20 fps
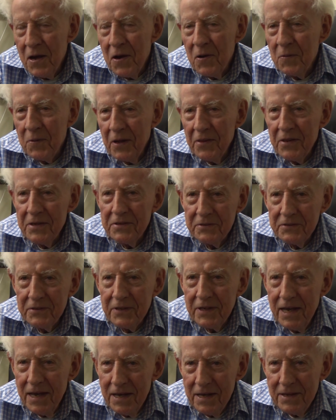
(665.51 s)
Well,
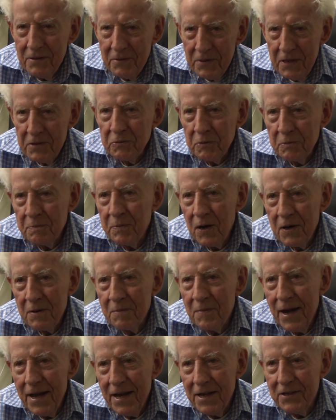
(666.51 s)
this was part of
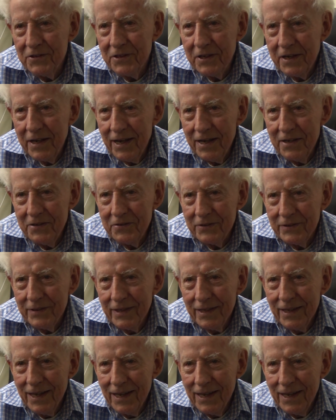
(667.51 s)
my education,